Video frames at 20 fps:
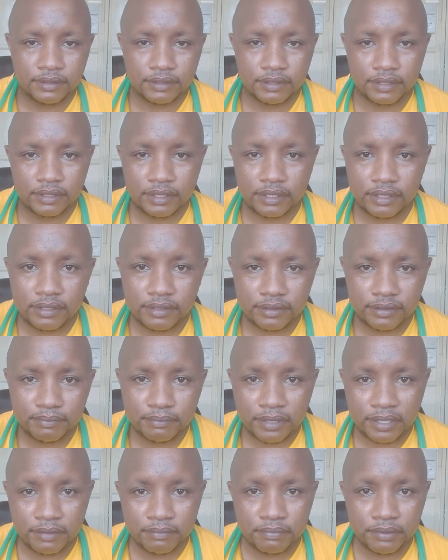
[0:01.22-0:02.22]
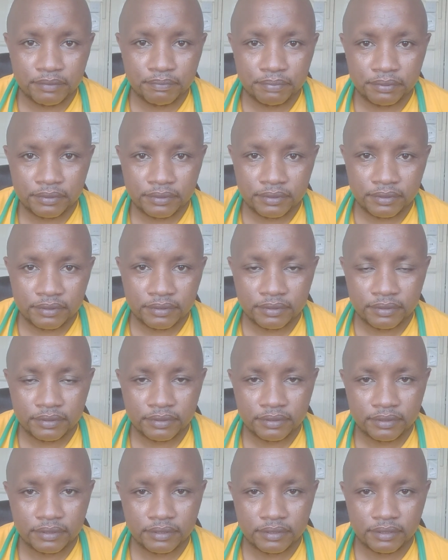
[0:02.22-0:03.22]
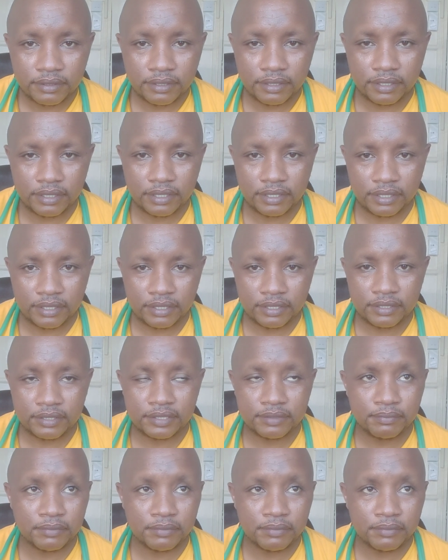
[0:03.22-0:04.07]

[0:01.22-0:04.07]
Hello, my people. It's